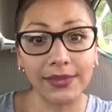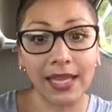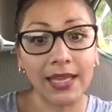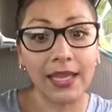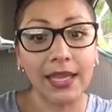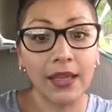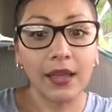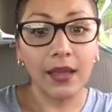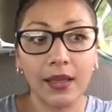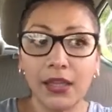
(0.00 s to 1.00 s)
Like,
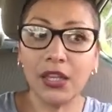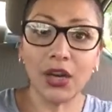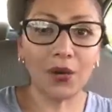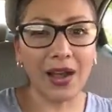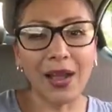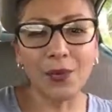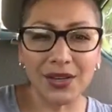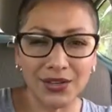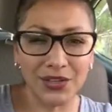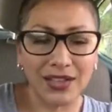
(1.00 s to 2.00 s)
you know, I
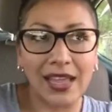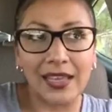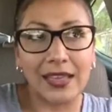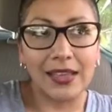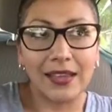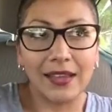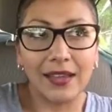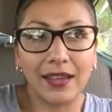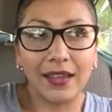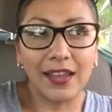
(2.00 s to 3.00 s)
wouldn't, like,
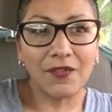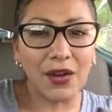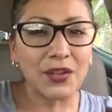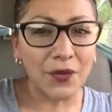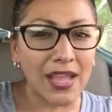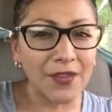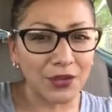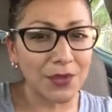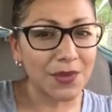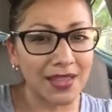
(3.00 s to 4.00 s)
if I was fighting
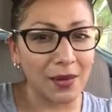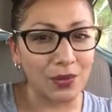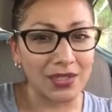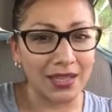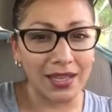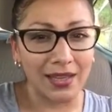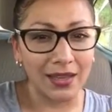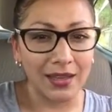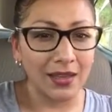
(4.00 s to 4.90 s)
for something that was, like,